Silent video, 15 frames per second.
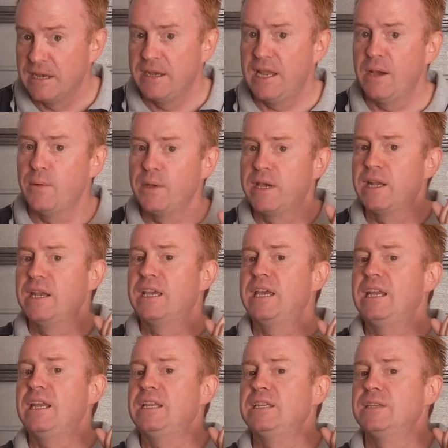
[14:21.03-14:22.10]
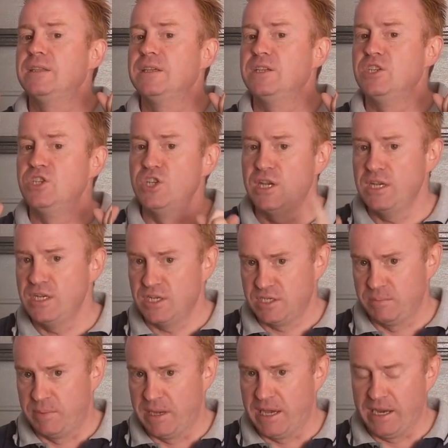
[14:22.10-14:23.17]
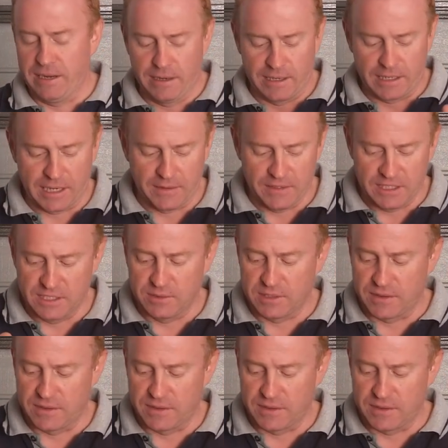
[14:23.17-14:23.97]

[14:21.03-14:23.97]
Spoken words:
Now we're going to get into the genius part. Okay, this is